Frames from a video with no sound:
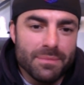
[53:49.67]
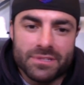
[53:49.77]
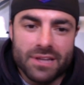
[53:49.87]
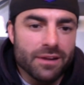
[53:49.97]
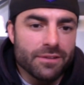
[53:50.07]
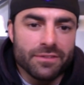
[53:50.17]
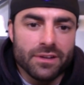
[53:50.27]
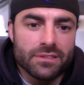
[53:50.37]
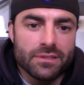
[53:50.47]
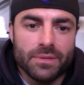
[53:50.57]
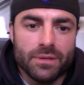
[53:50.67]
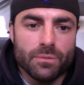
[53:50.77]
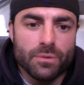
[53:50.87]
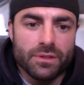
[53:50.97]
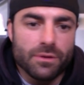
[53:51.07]
sacrifice i
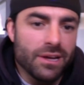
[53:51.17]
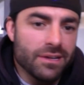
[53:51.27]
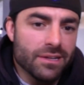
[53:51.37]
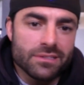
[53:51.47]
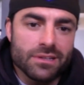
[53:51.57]
mean with greatness